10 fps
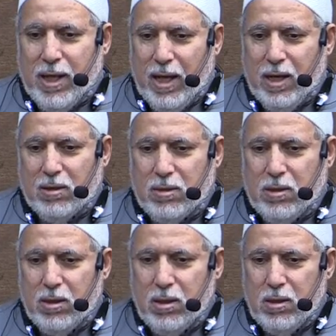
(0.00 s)

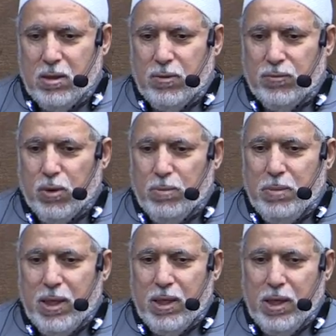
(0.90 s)
character from
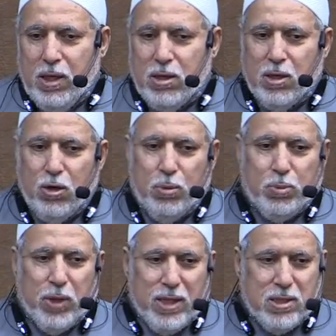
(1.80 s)
being either
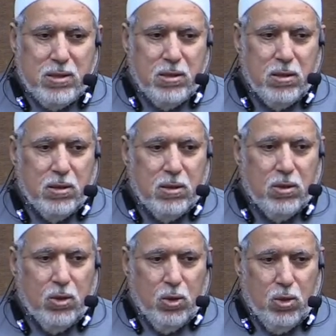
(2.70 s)
oppressed
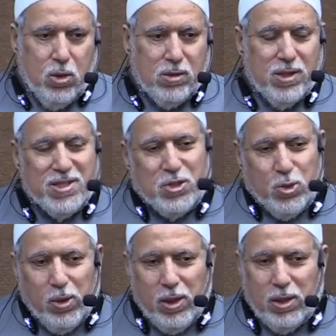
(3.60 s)
or
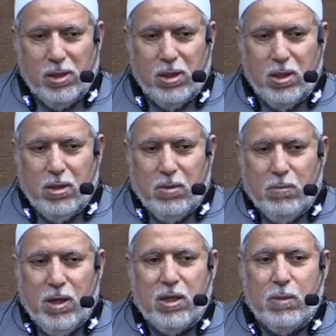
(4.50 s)
destroyed
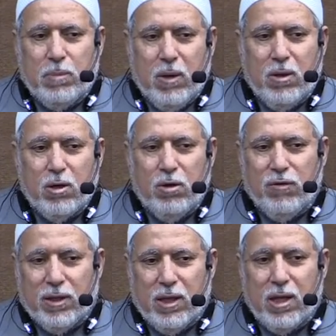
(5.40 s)
by the power of
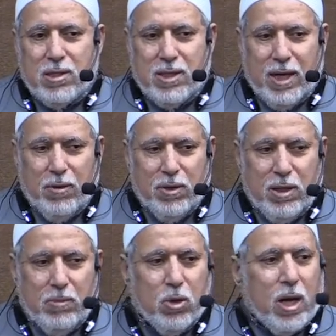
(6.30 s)
adults around
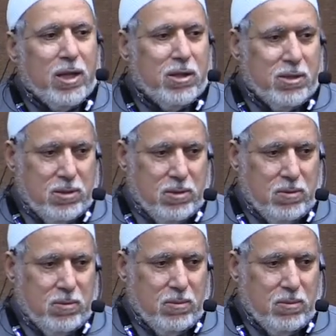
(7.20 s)
them or others.